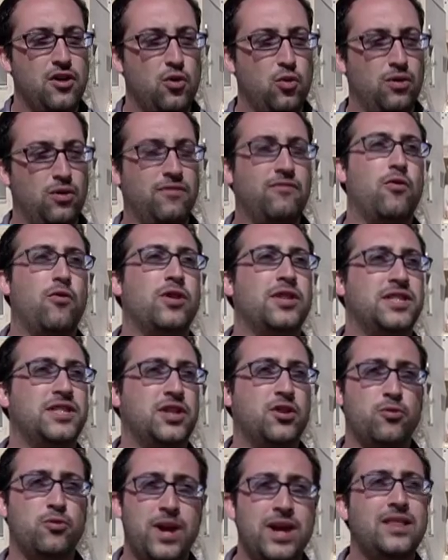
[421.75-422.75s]
we're forced to
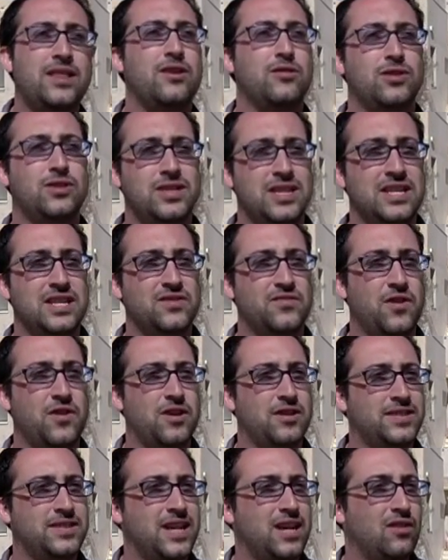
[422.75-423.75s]
create those things for
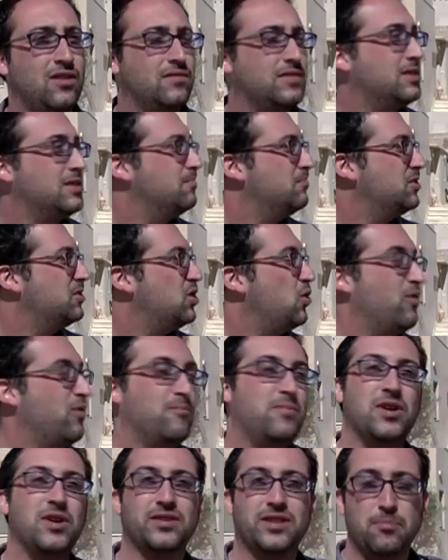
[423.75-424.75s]
ourselves. So we
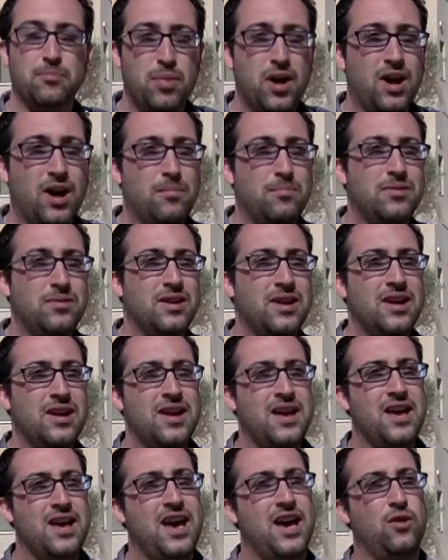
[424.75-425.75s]
built a pub,
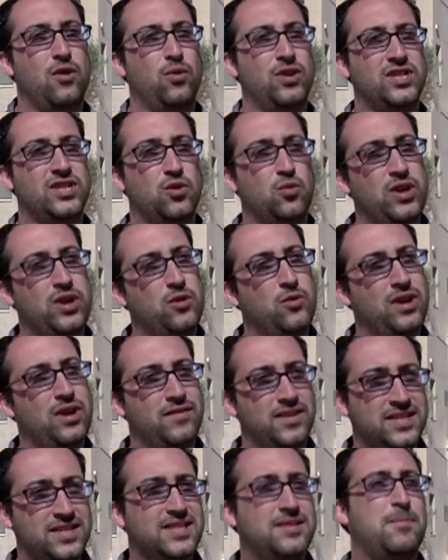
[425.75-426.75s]
and once a week, we
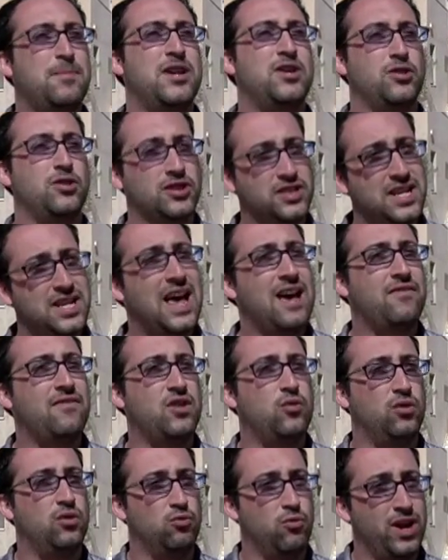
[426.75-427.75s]
have a special staff
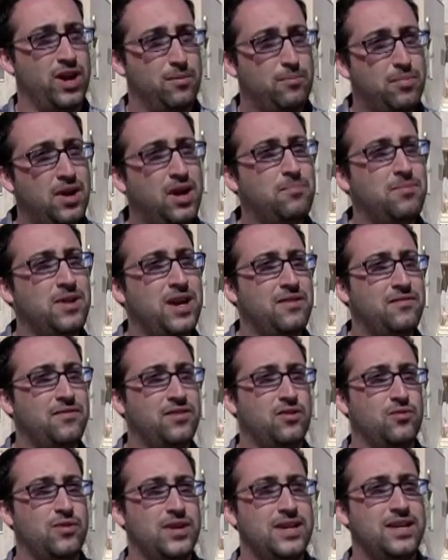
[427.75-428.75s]
that will run a pub night for
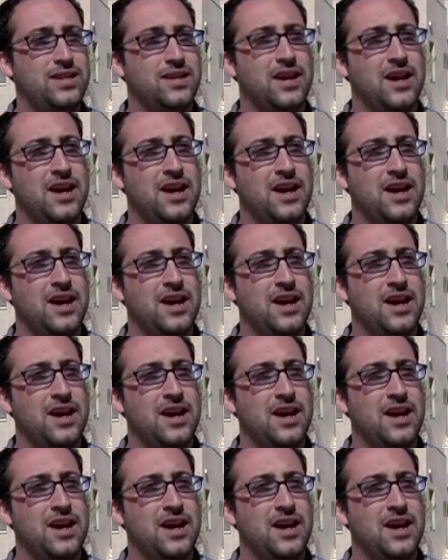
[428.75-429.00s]
the week.